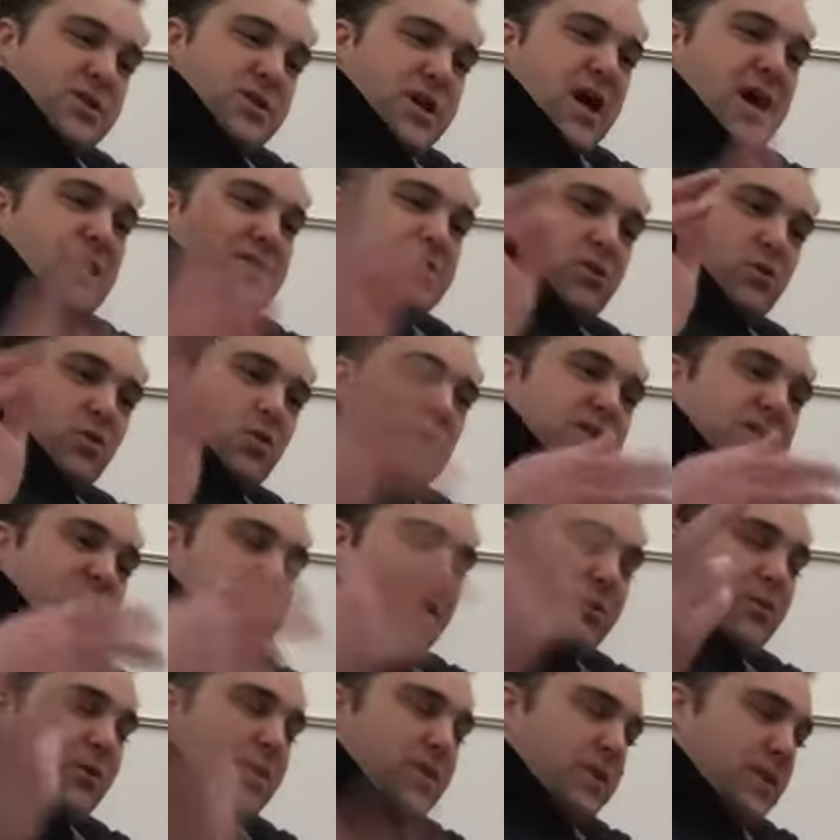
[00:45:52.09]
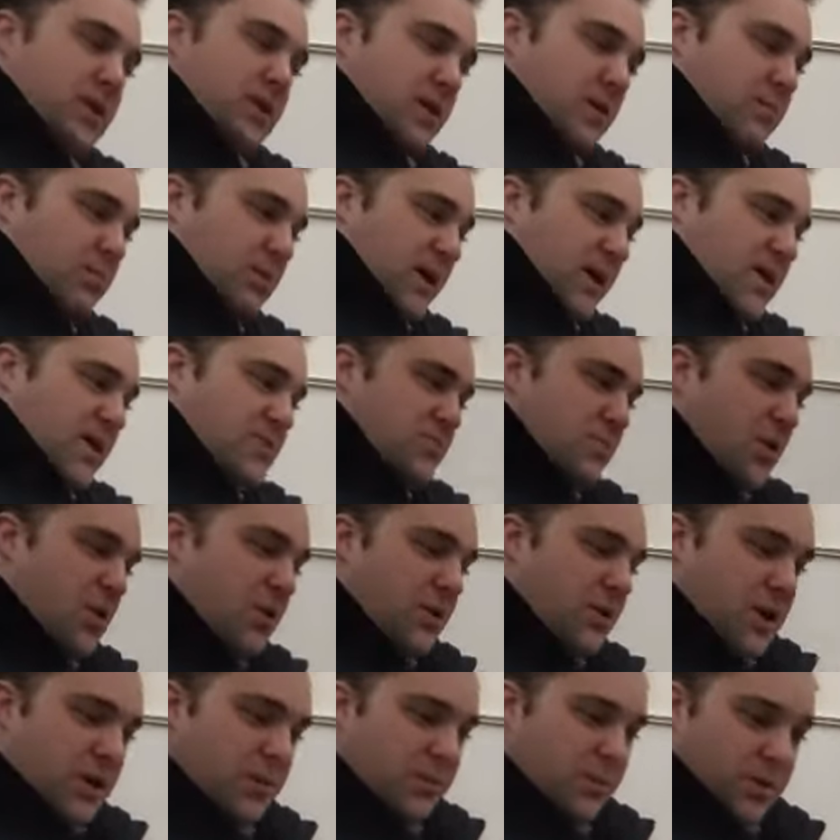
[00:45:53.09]
Yeah. So when the
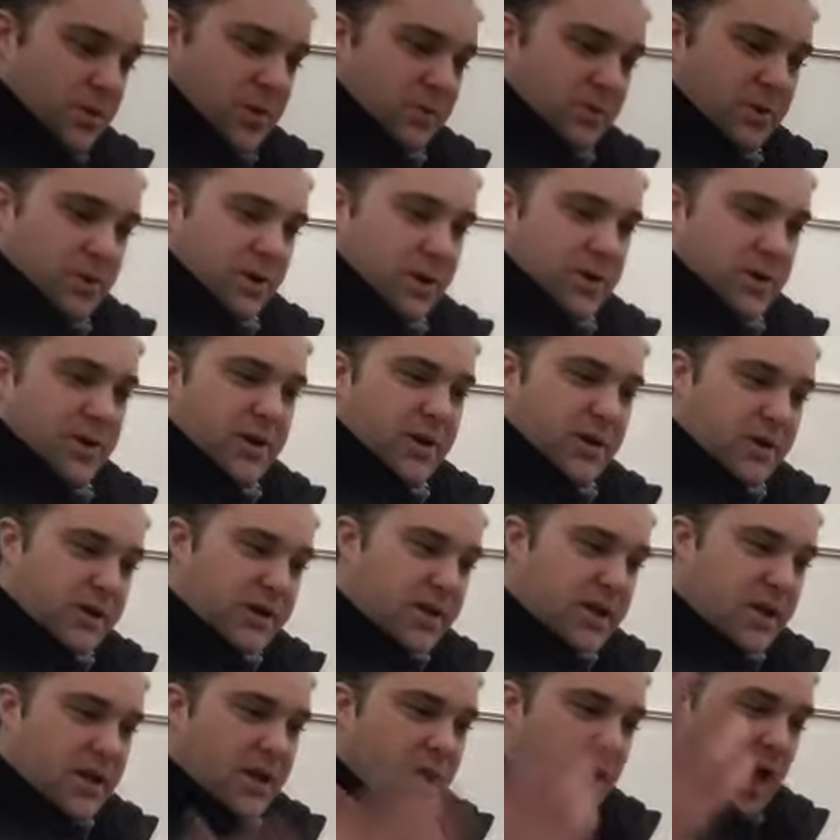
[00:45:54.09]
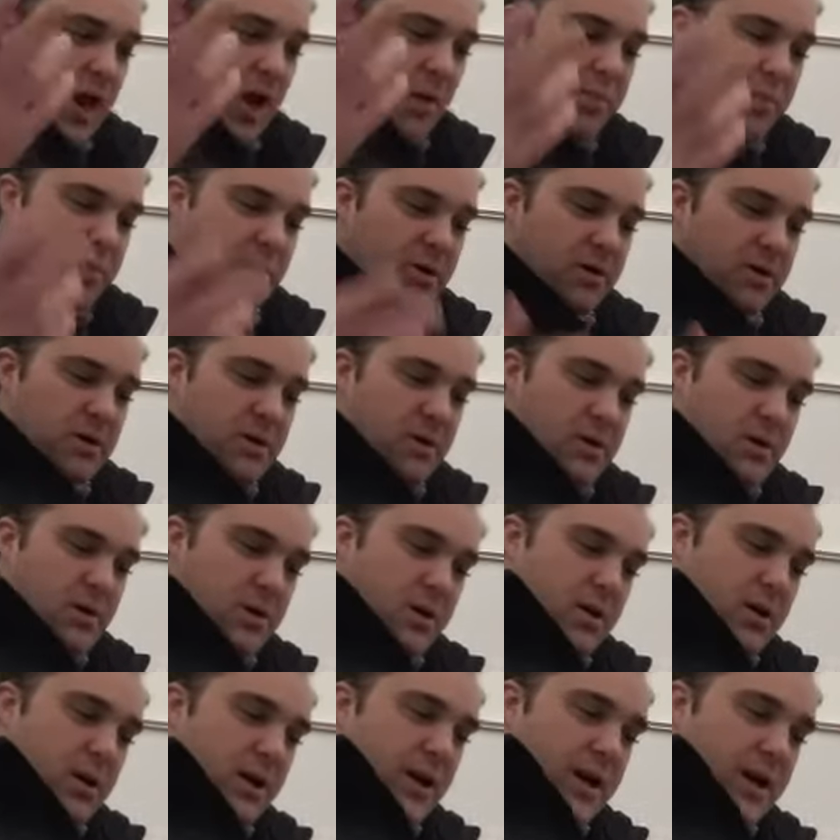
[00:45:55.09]
plasmodium or the malaria kick up
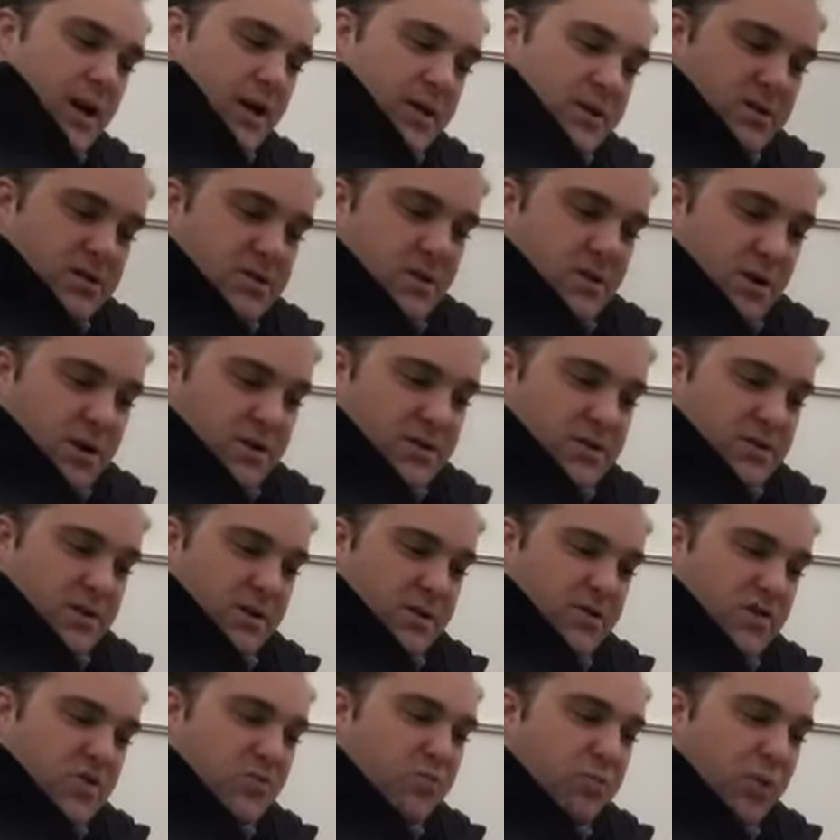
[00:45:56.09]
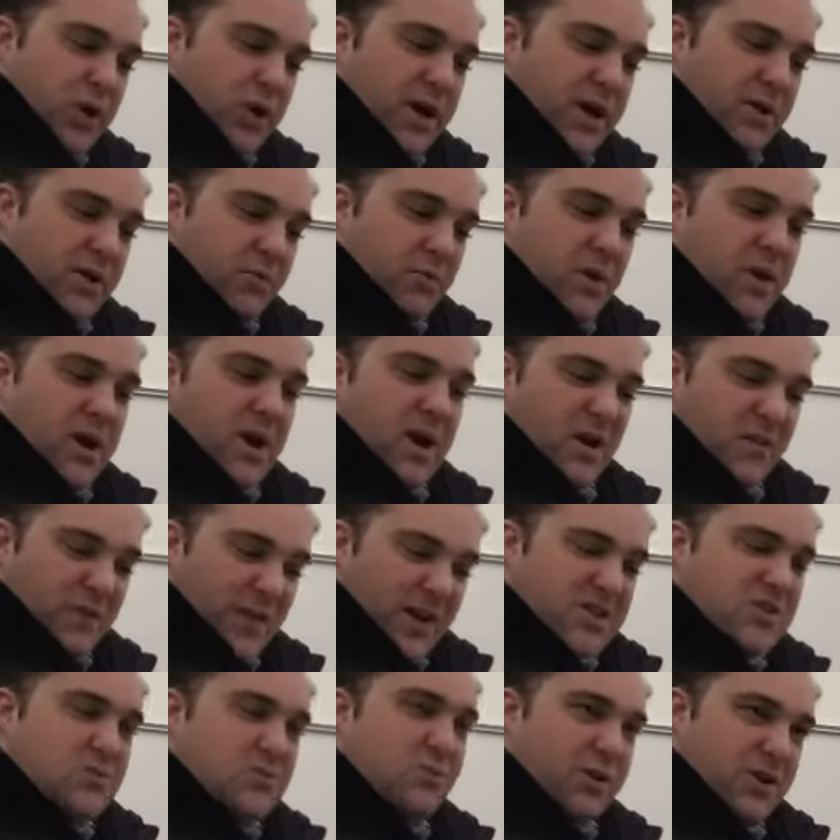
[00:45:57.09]
and start to spread around,
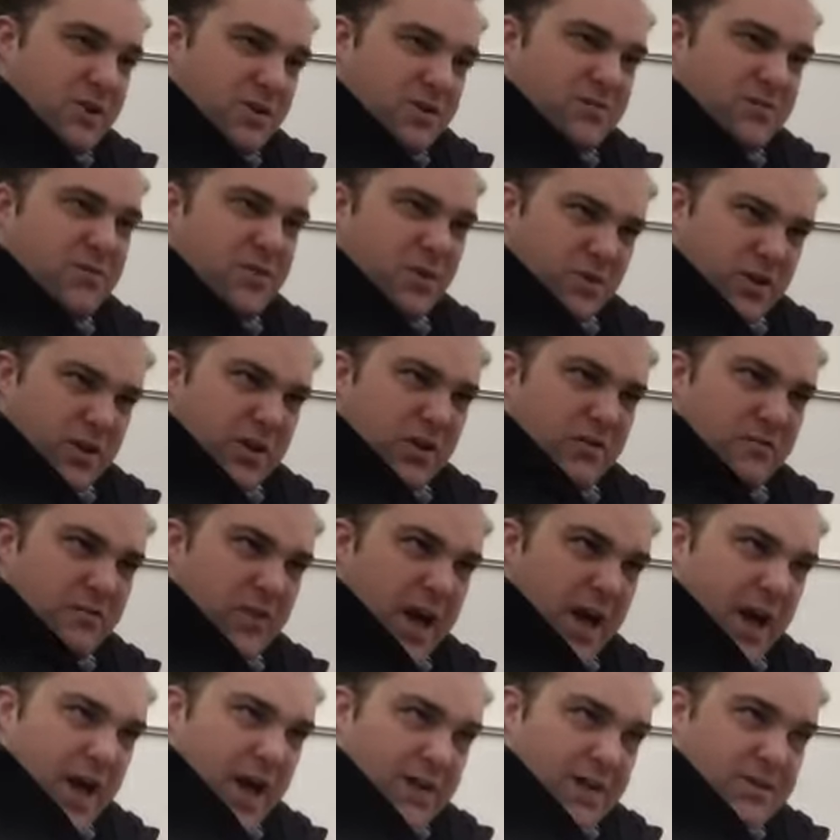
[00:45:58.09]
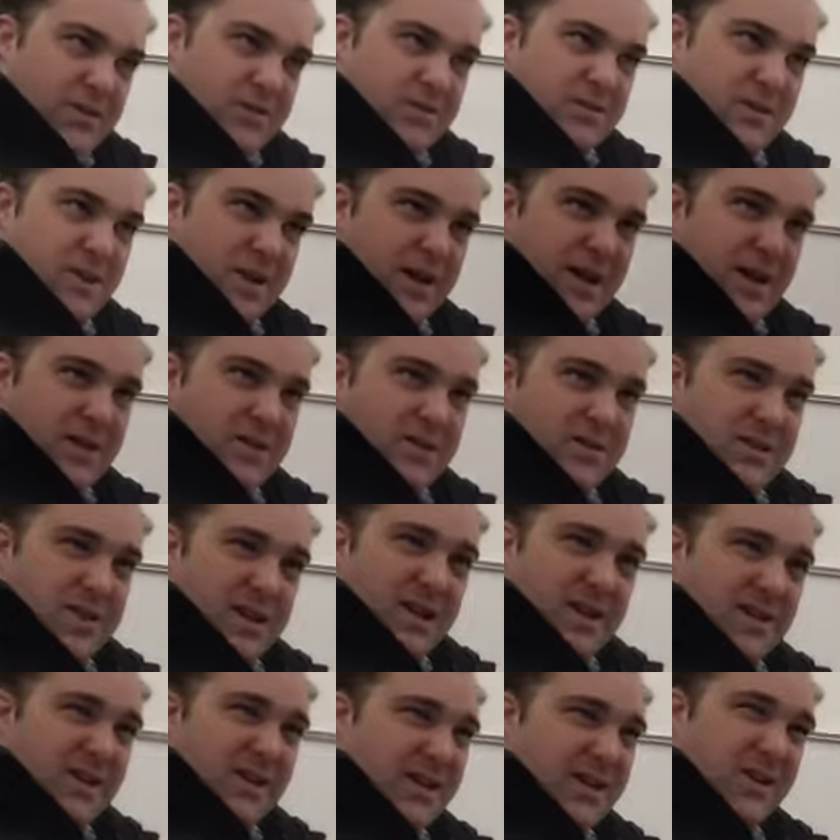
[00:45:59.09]
that's where you feel the effects. And
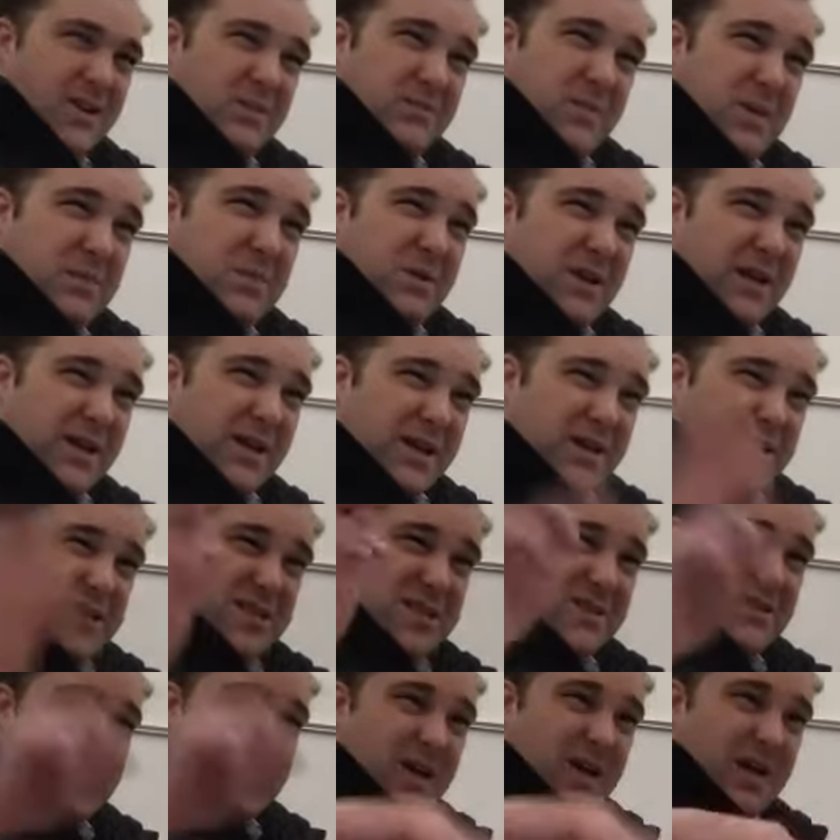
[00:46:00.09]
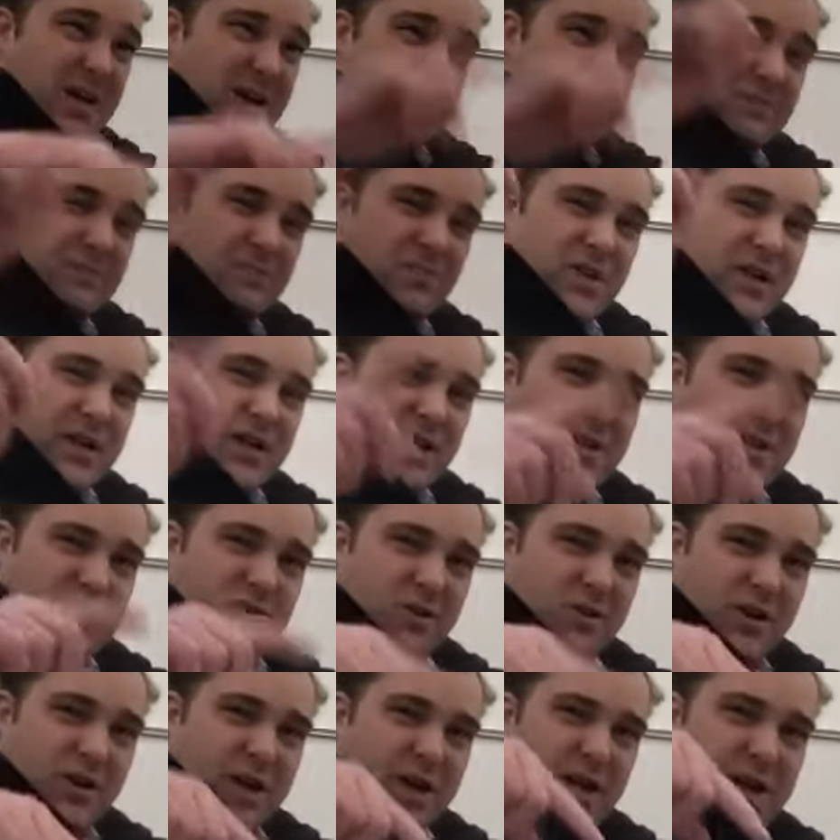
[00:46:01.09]
you know, it may be like a
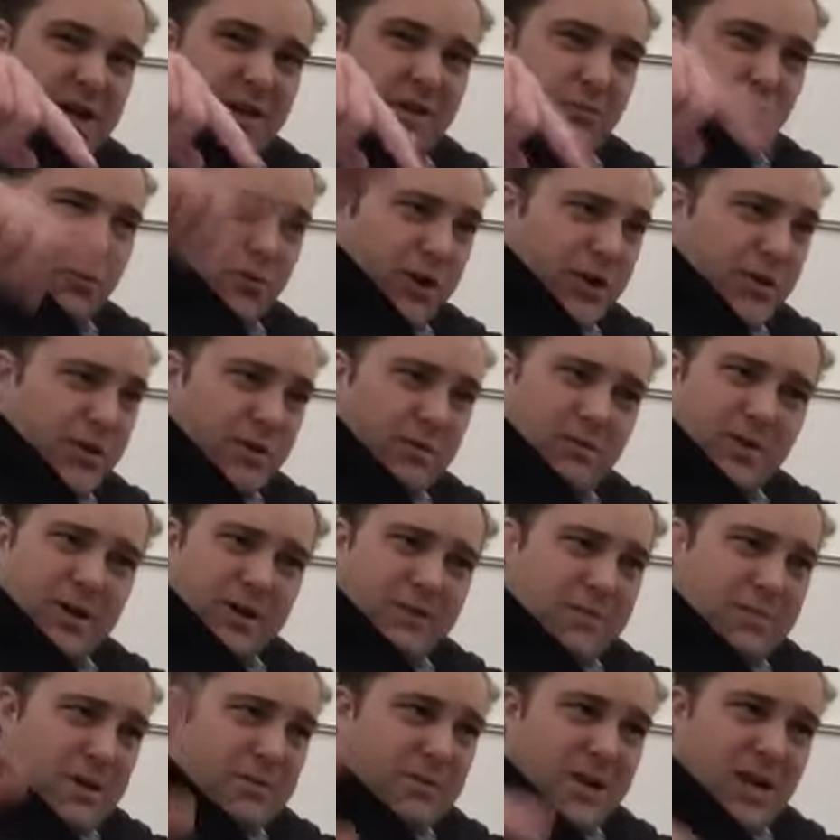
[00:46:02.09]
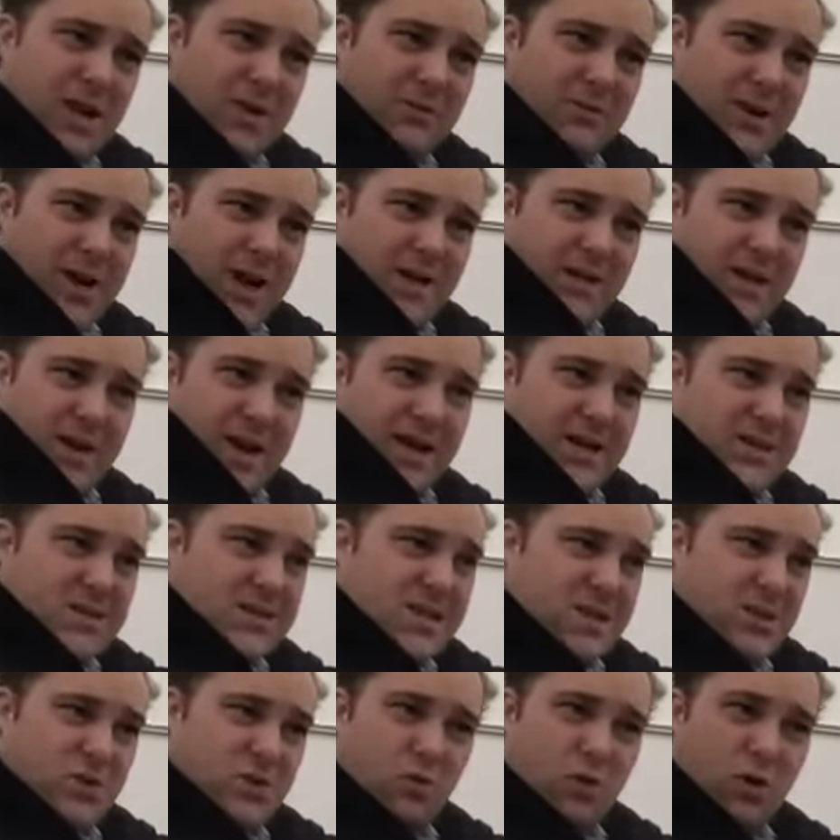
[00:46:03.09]
circadian rhythm, like maybe every
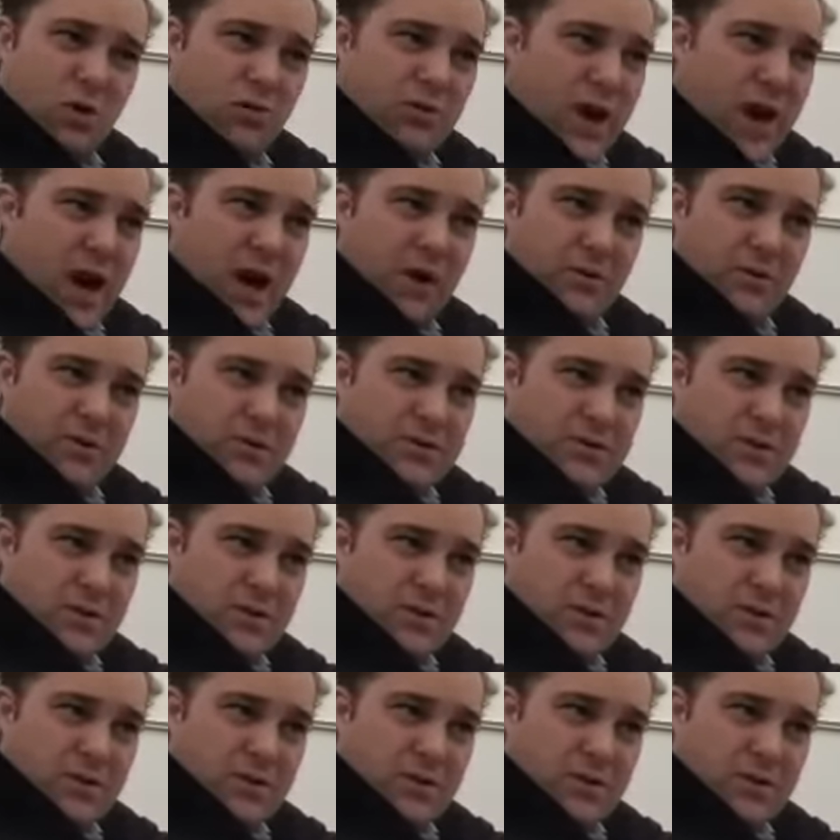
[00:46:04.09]
18, 12 hours.